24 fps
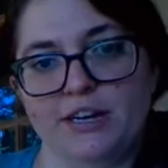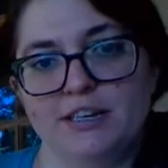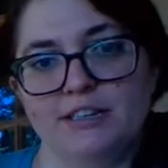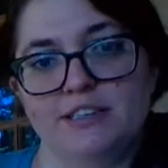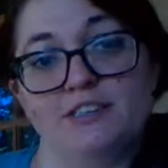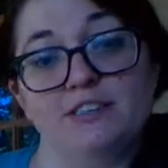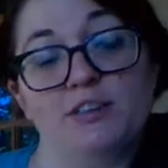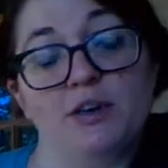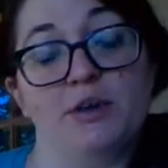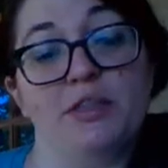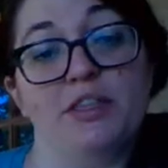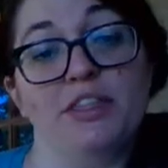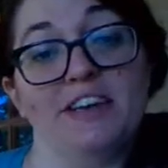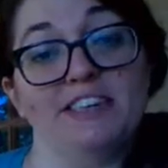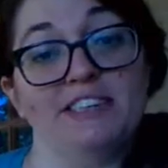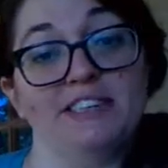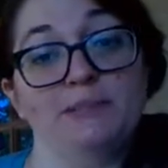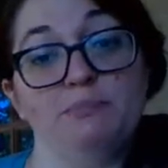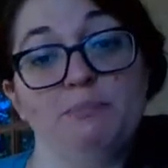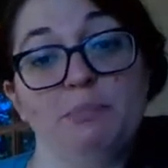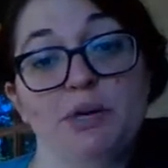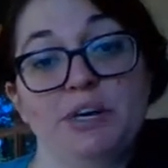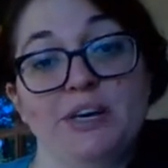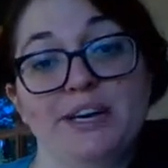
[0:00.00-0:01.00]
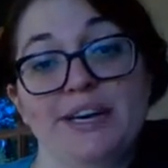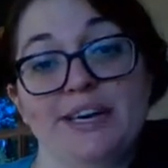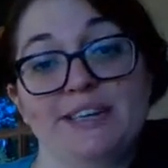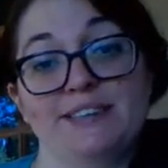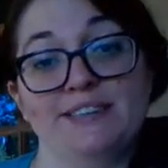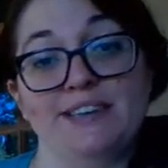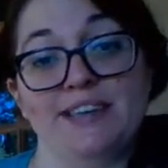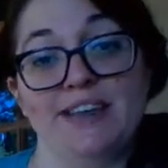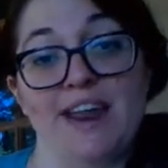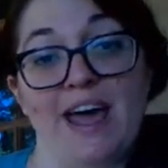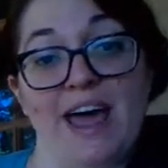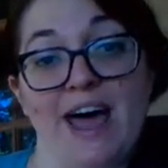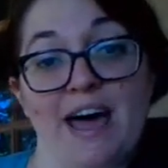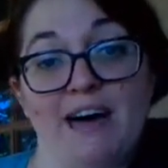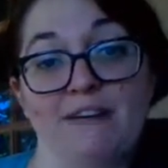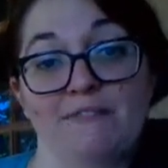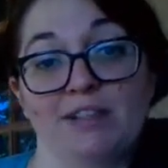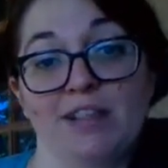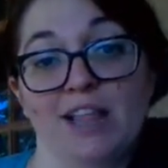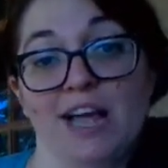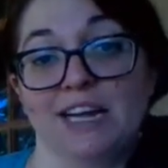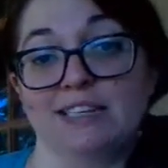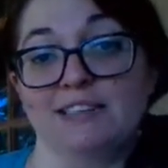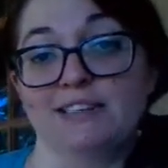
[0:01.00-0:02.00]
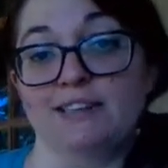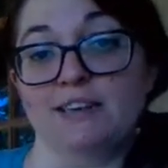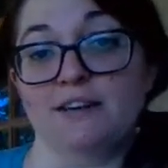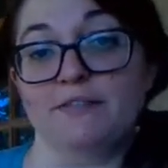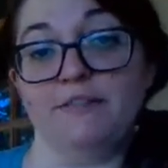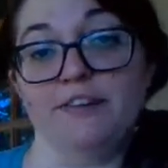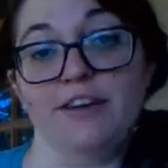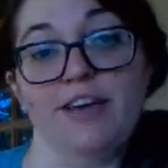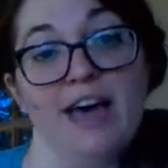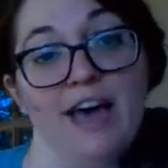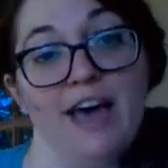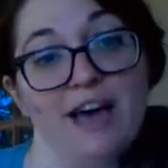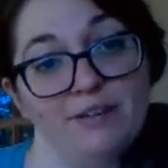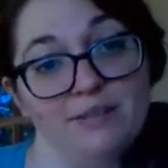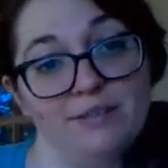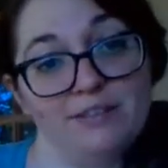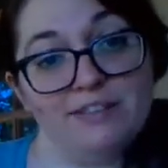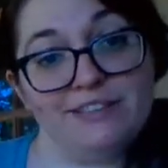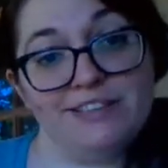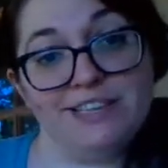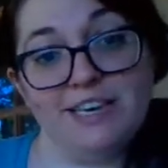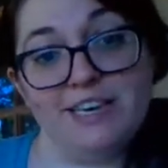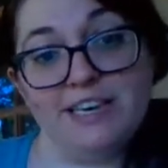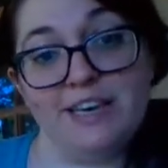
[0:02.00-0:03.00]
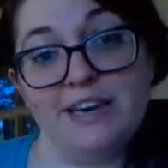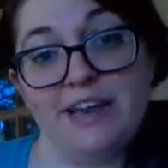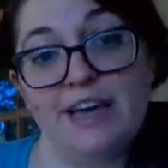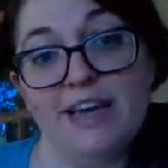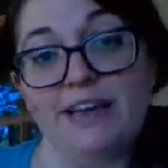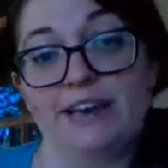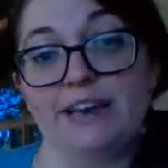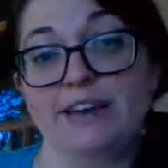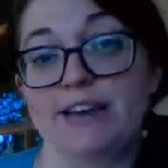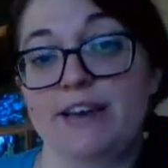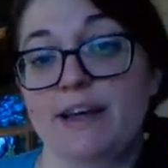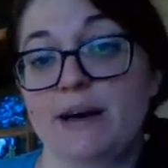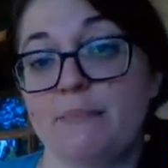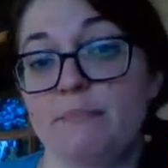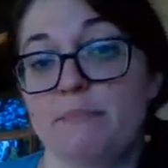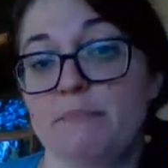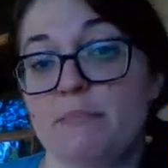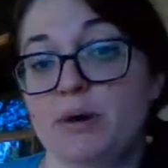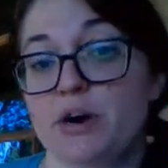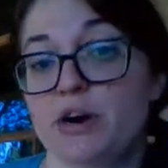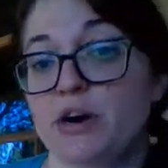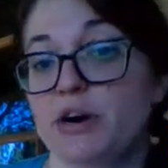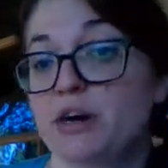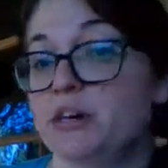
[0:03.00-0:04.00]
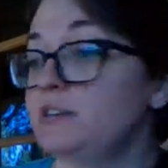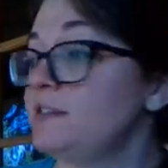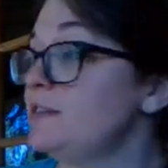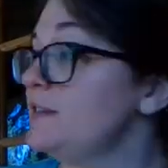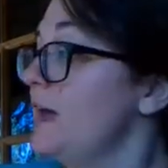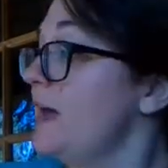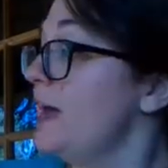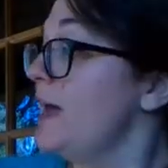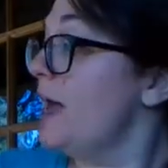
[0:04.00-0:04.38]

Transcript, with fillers: So this book is going to have lots of counting and numbers.